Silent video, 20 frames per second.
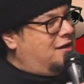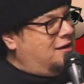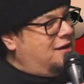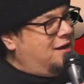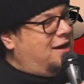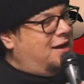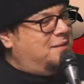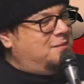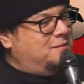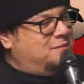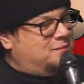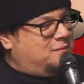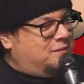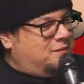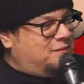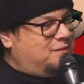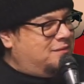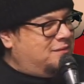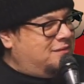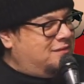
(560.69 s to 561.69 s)

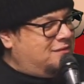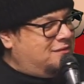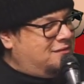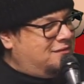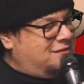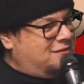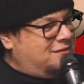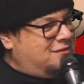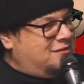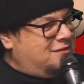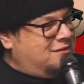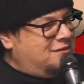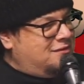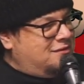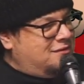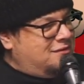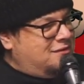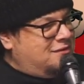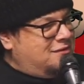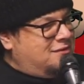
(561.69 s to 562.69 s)

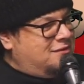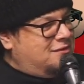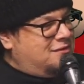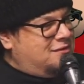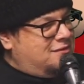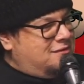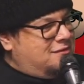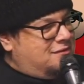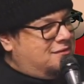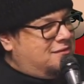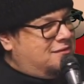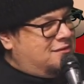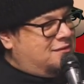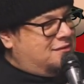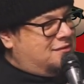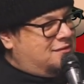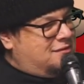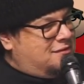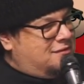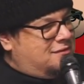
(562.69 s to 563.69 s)

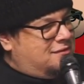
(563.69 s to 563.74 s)
(not speaking)